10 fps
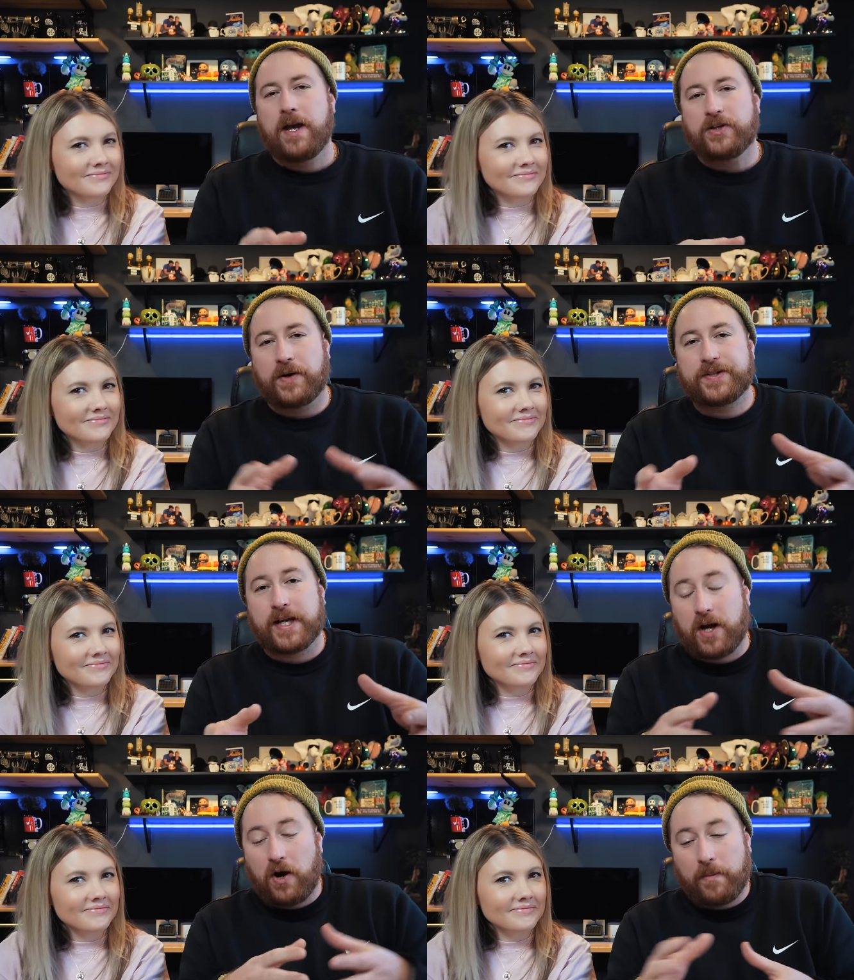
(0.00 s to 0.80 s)
Speaker 1: So I was
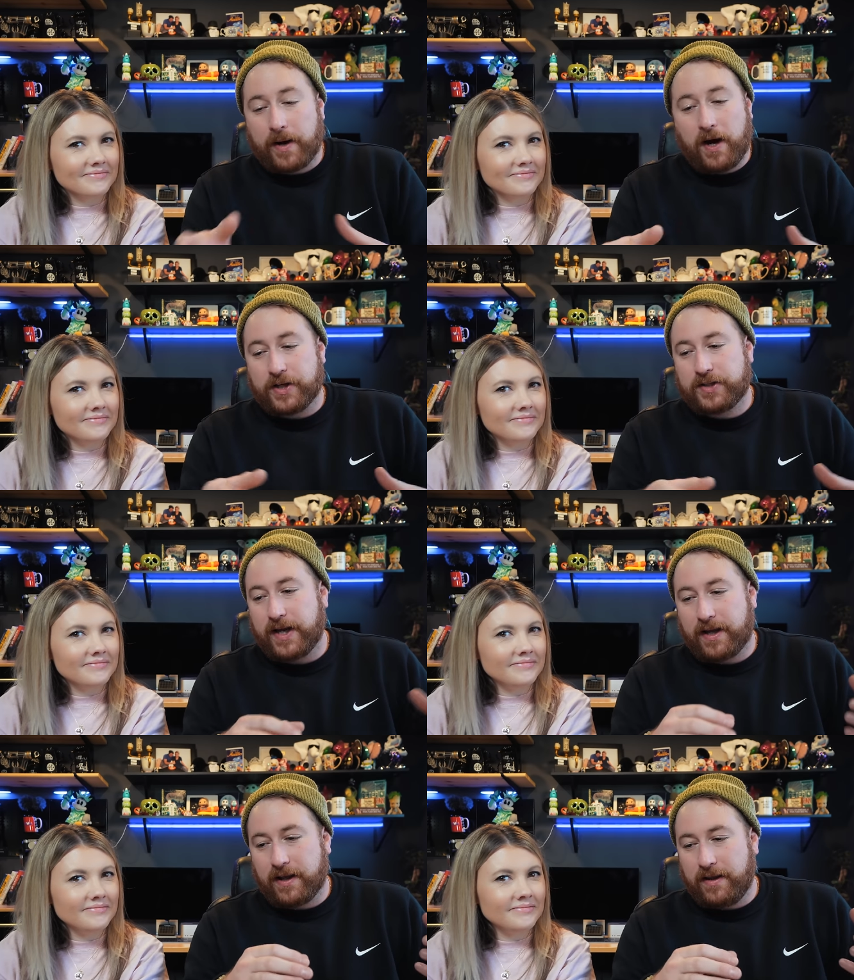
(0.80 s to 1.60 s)
like, oh my gosh,
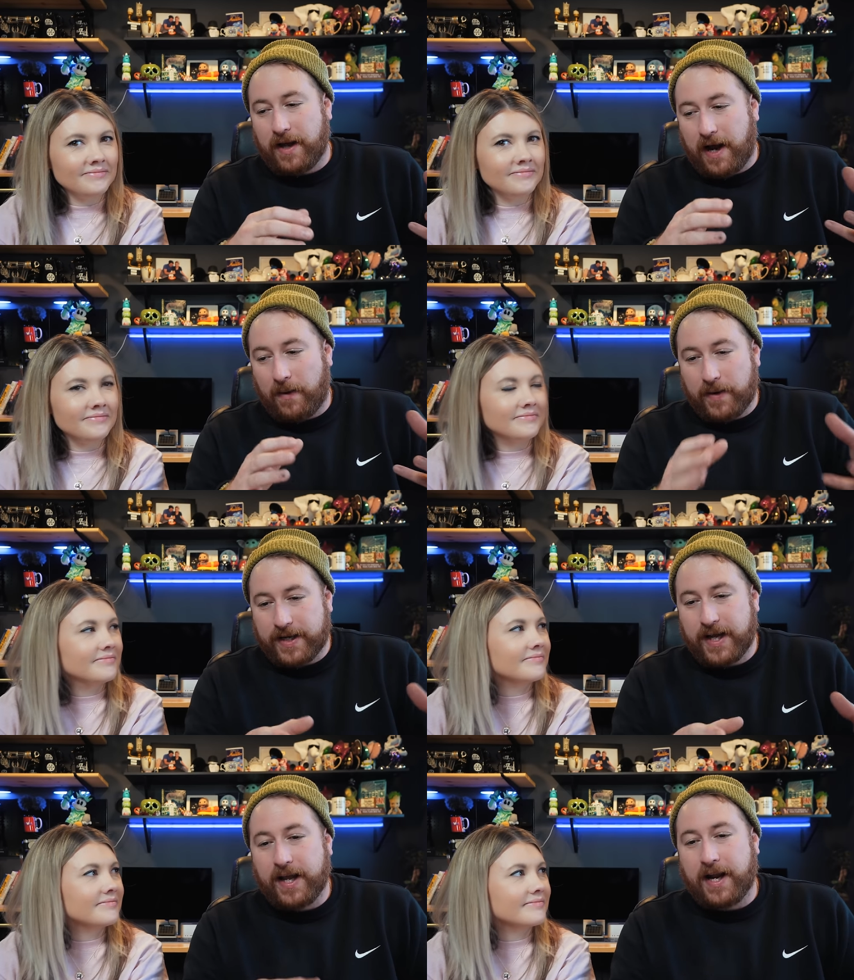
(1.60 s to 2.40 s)
like I want to
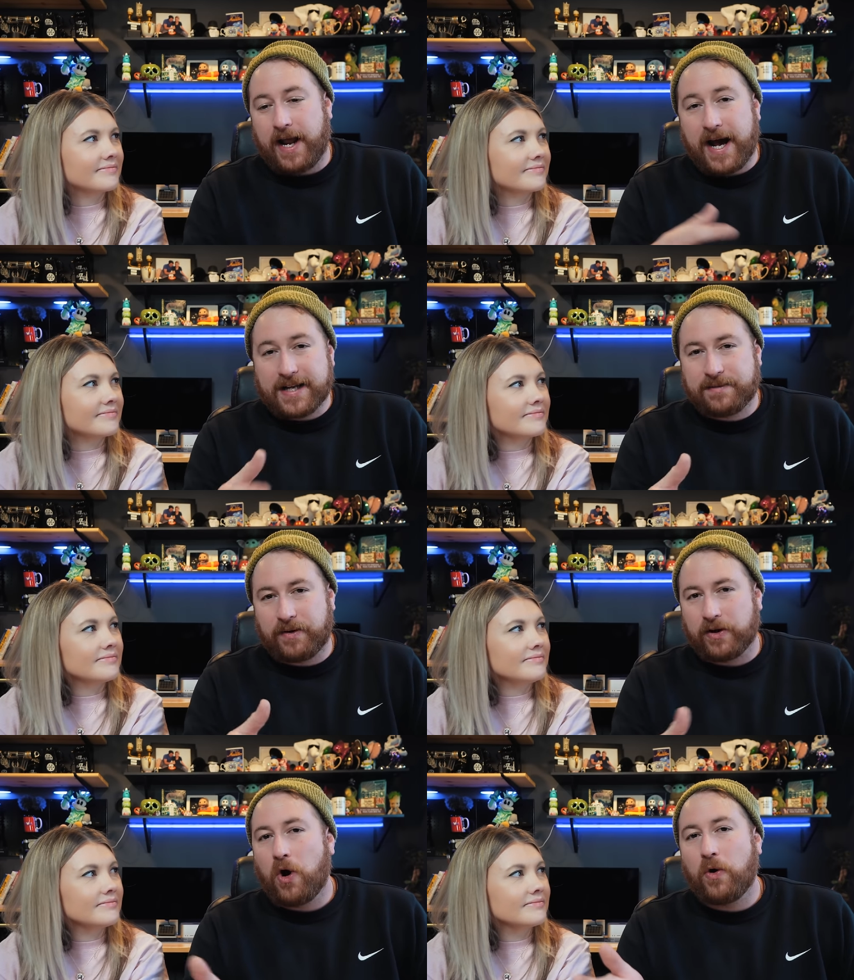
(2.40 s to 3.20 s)
get it, and I asked them
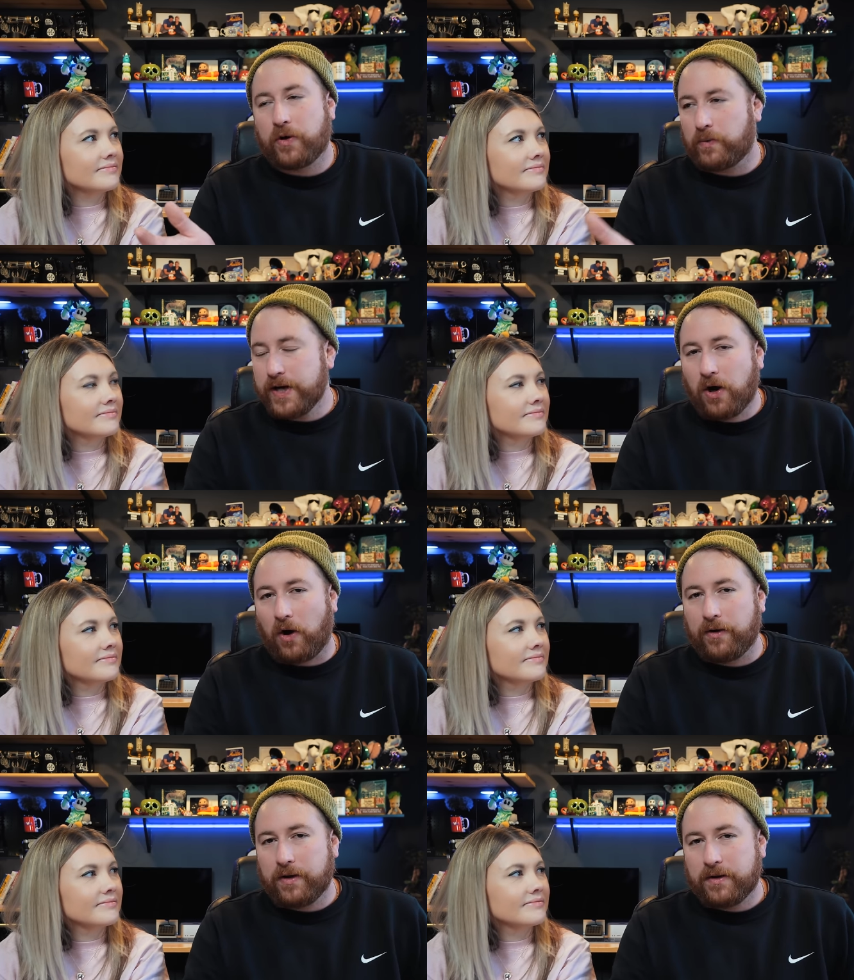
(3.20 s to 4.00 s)
like, oh, they're recalled.